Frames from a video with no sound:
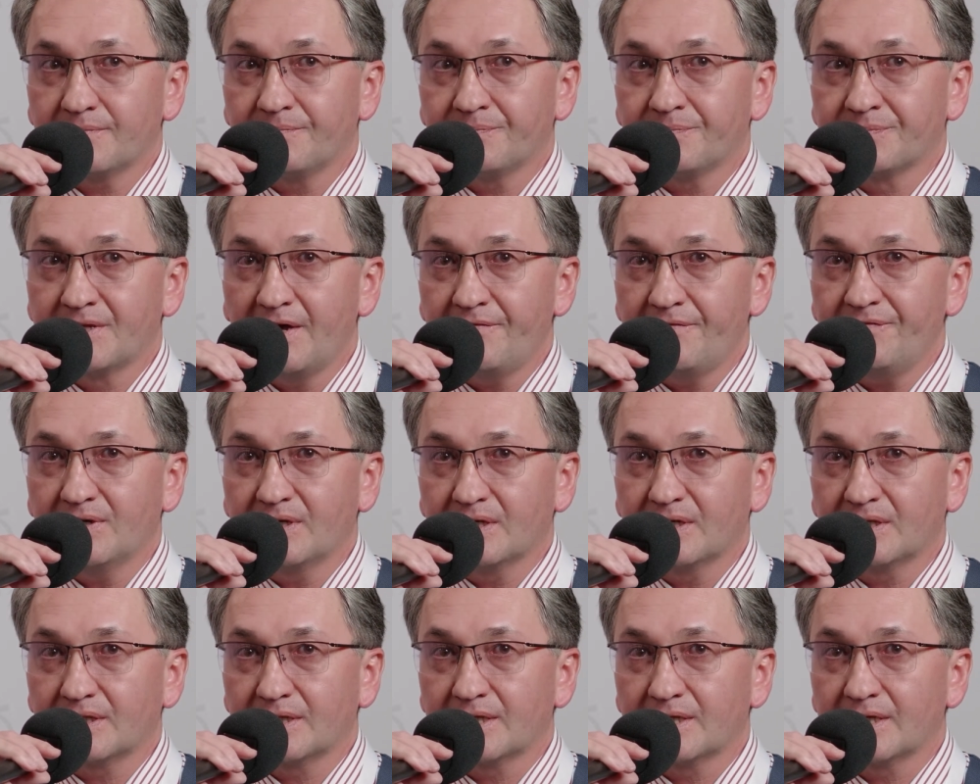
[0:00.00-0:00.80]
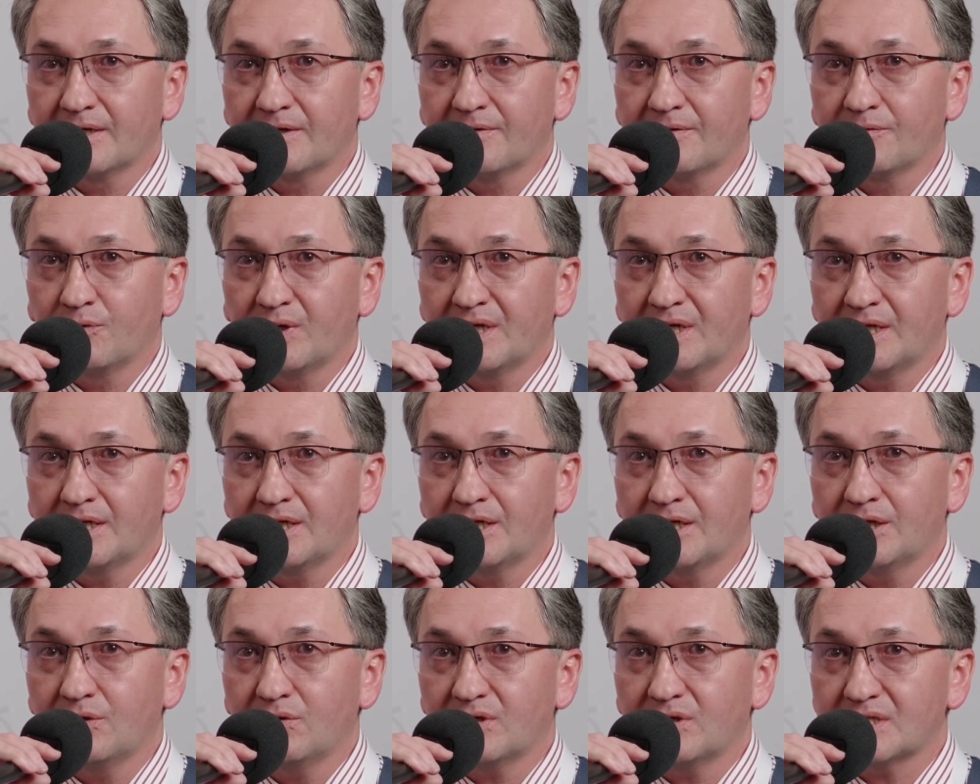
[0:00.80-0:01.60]
definitely, when
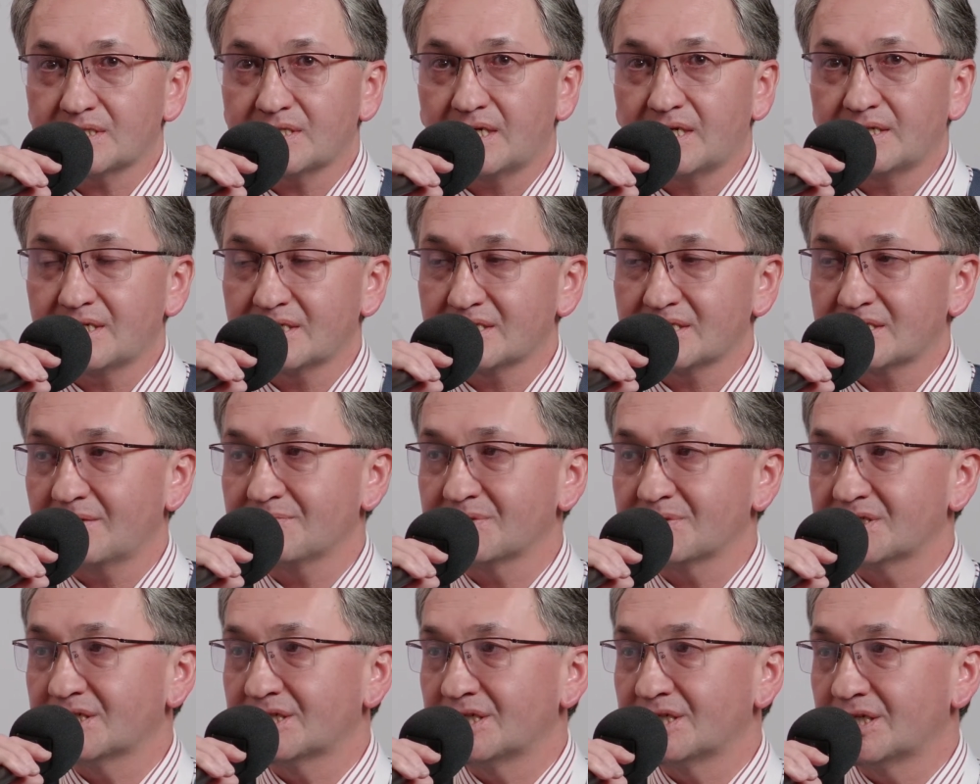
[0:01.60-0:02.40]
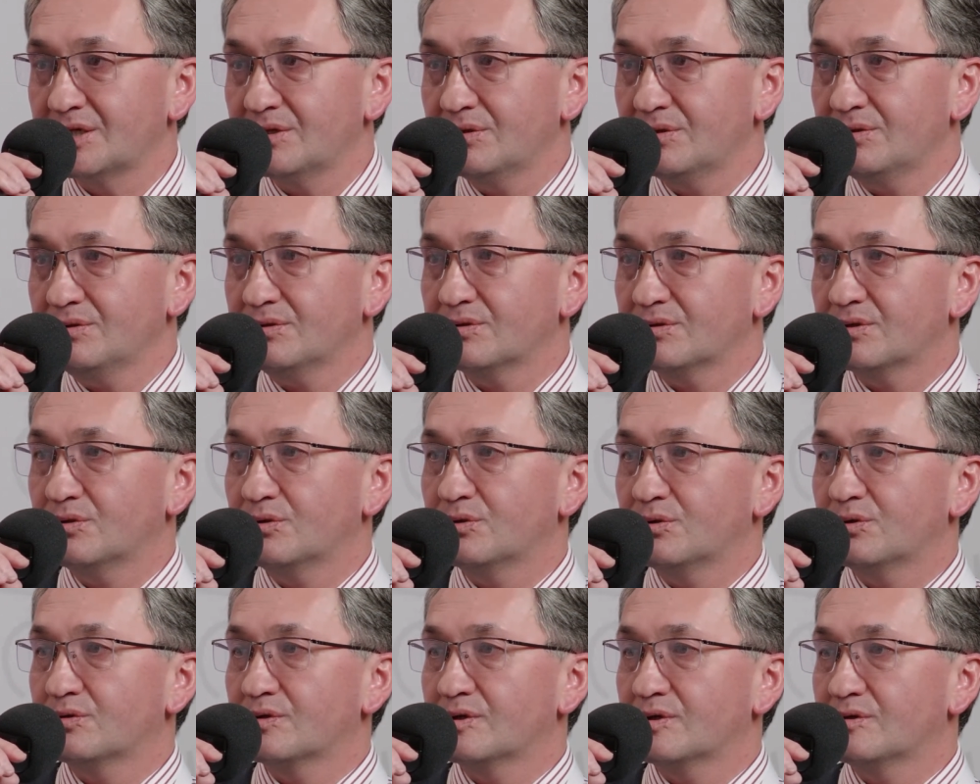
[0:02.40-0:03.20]
you are starting something new,
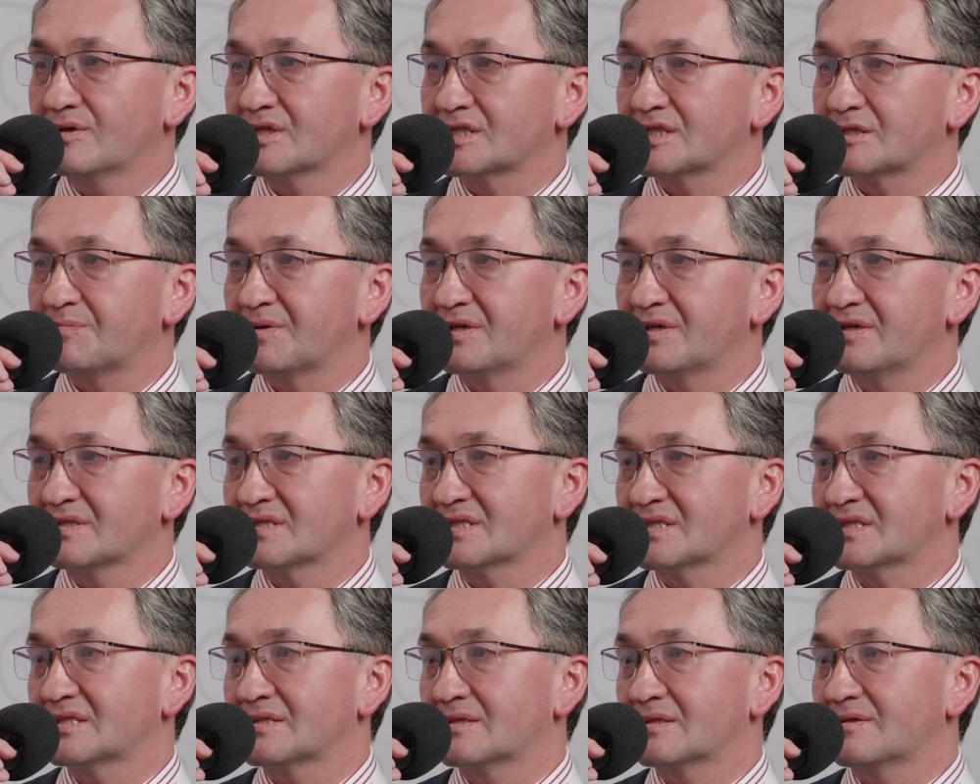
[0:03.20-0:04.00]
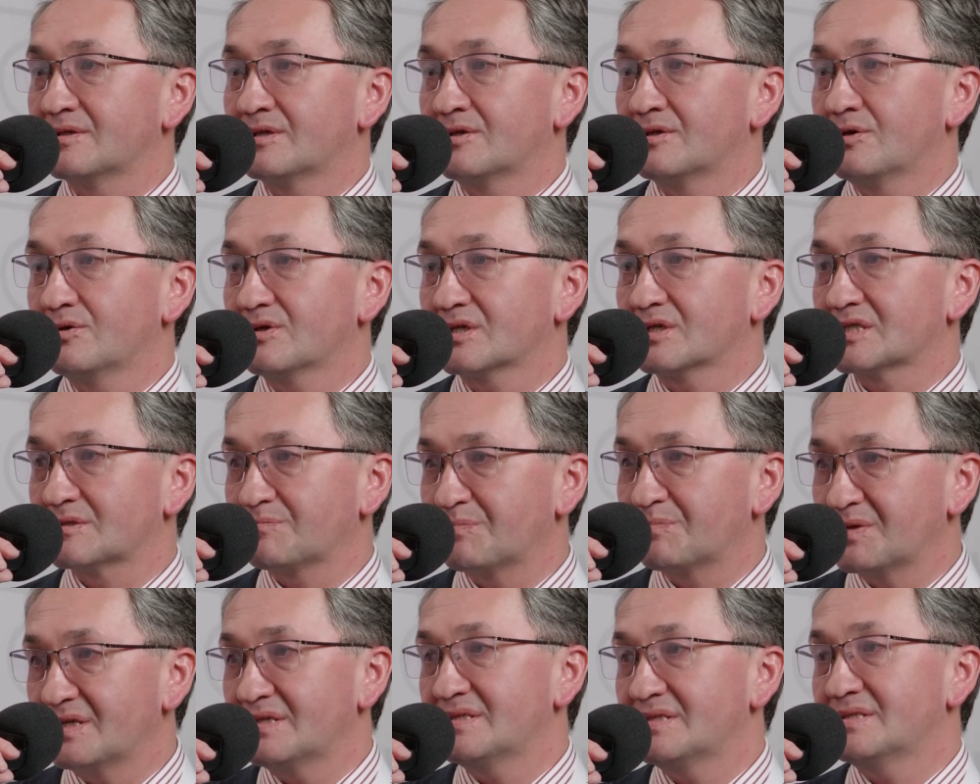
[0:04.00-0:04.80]
you
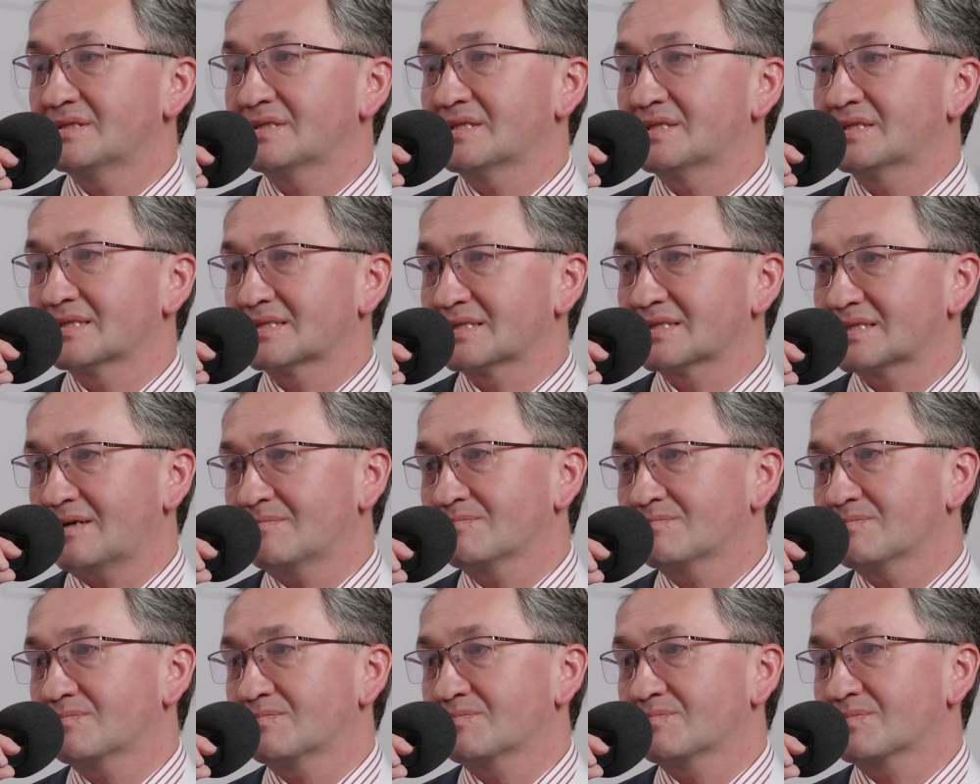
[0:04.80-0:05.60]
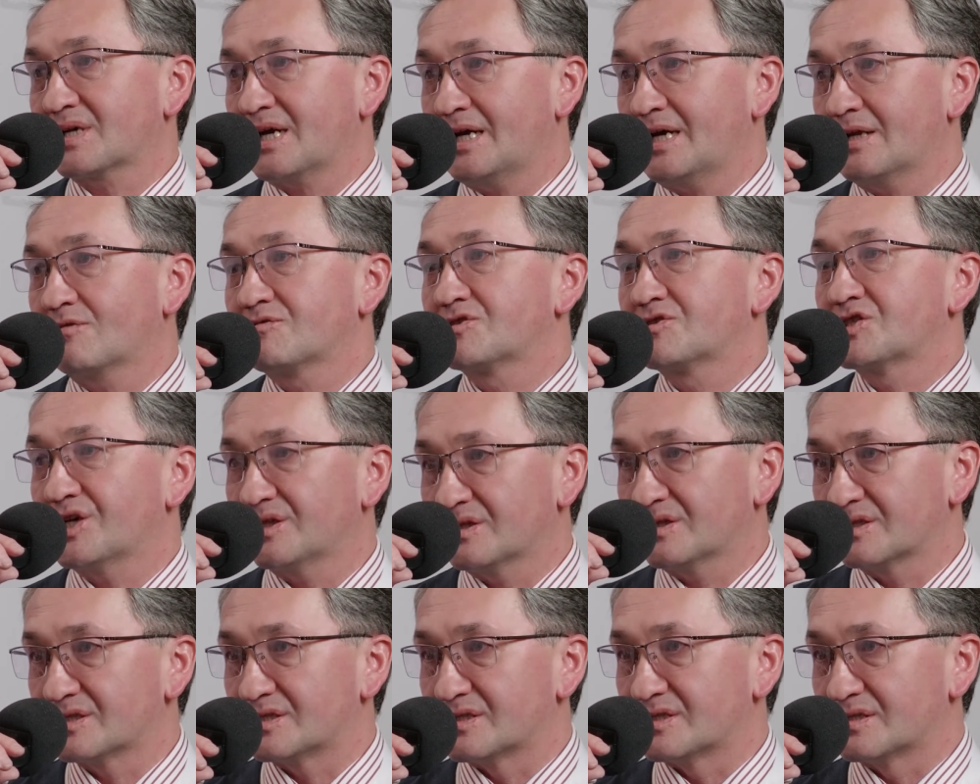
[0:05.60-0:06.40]
experiencing some kind of
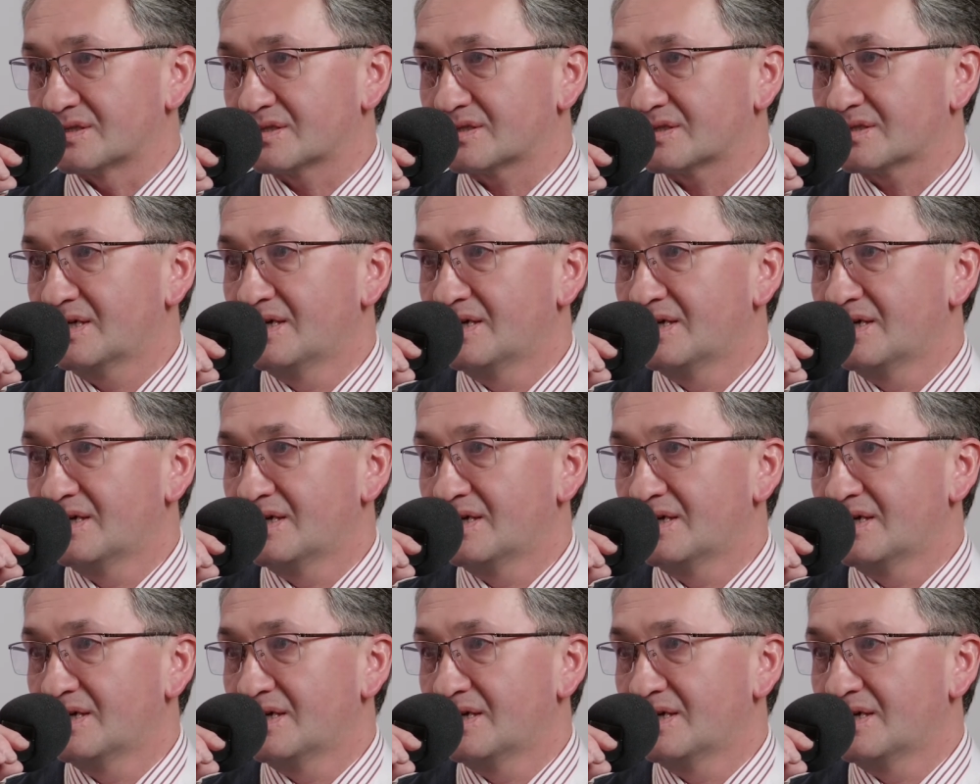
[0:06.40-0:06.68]
challenges.